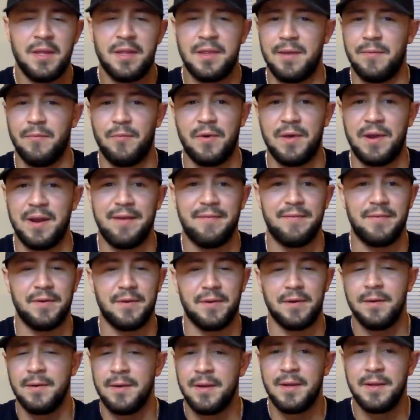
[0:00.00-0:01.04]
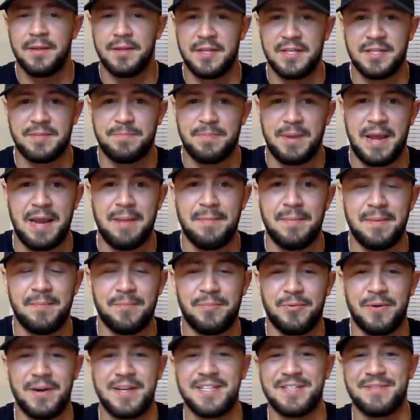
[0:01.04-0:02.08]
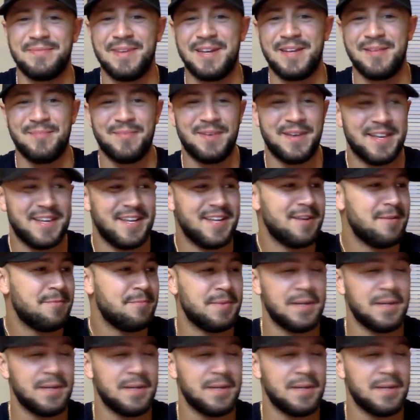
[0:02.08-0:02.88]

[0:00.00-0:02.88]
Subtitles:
than whatever this payment price may be.